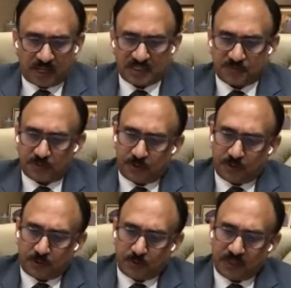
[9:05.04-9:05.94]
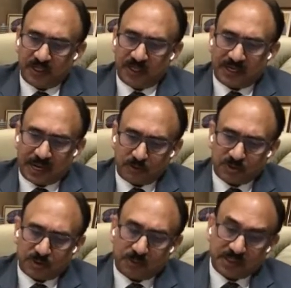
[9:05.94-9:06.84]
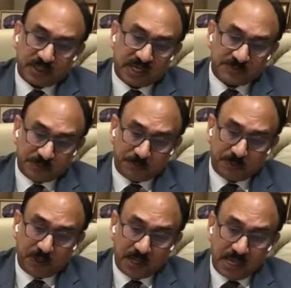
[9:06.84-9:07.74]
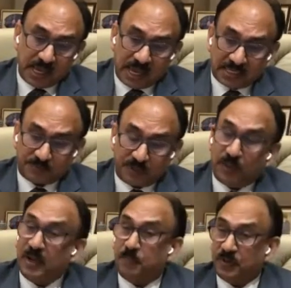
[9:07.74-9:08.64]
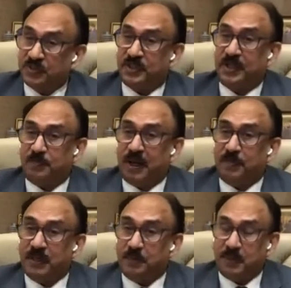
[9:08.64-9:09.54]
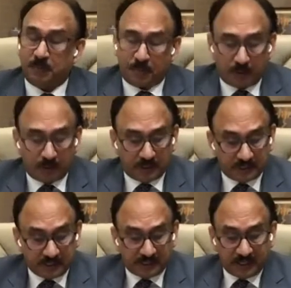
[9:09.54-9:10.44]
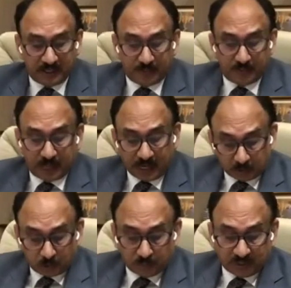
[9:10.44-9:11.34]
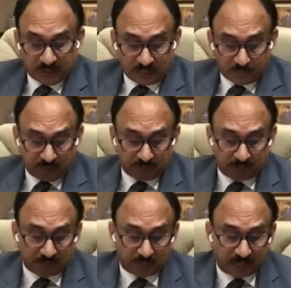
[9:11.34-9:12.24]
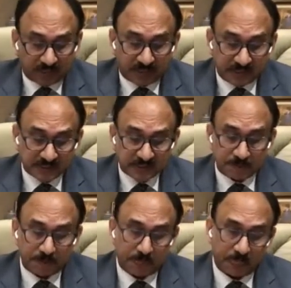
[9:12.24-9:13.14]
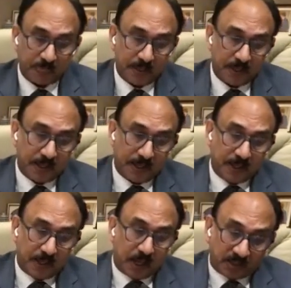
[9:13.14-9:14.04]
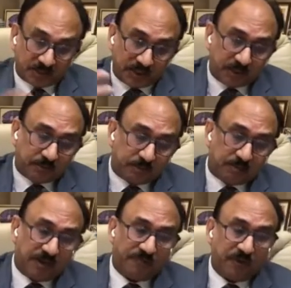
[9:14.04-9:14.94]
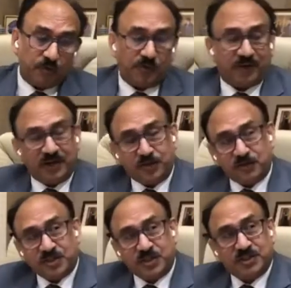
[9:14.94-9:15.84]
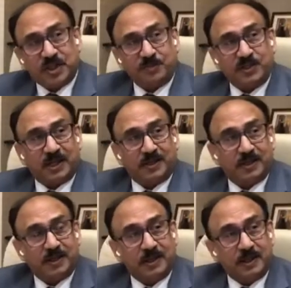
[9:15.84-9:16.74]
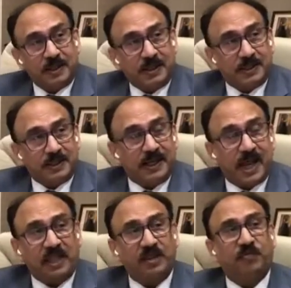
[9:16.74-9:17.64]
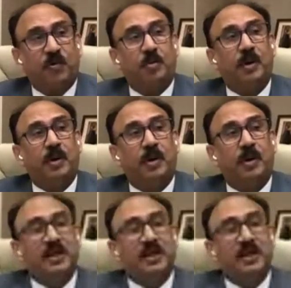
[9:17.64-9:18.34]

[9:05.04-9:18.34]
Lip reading: transfer to Indian accounts of marginalized people has been well appreciated by many people in India and globally that we have done the right things. Ajit referred to a very interesting subject. Another form of